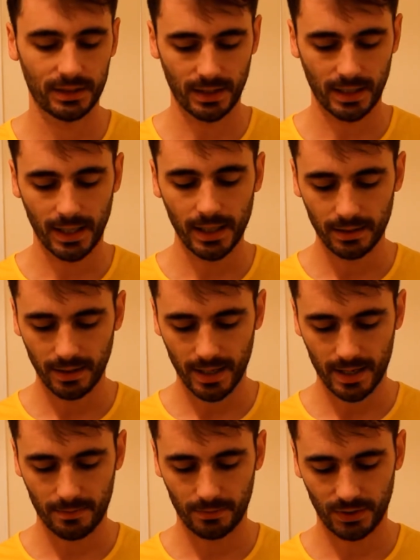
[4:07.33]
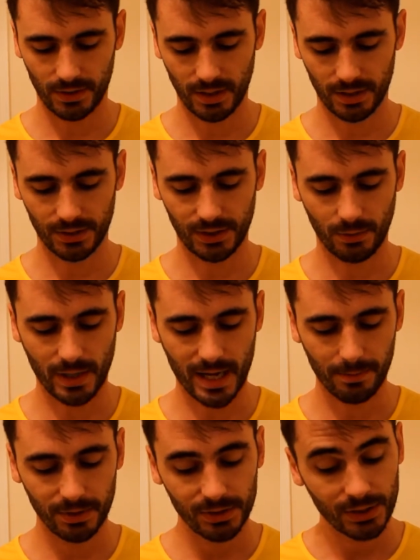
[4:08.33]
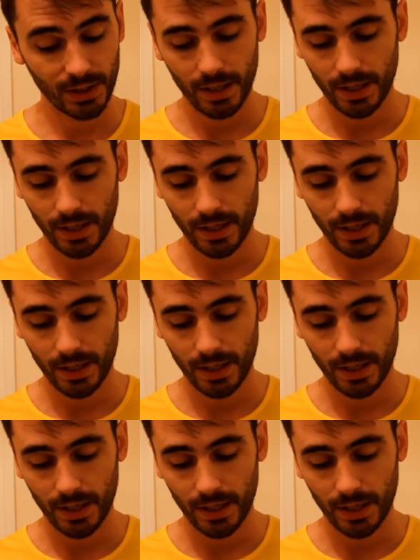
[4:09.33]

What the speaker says: today to see what happens.